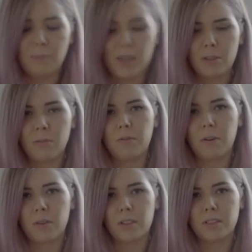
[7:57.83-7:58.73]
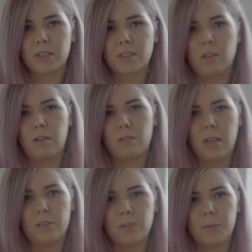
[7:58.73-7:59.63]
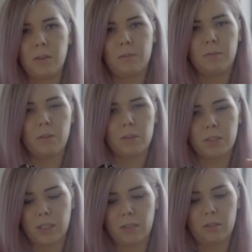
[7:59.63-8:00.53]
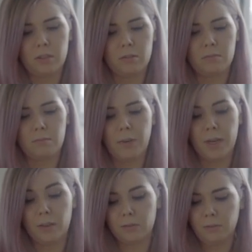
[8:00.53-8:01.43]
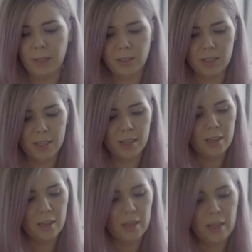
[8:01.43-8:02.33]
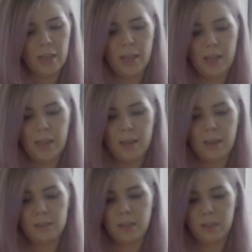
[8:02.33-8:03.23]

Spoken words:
manual focus, so I'll have to be focusing on my own basically, and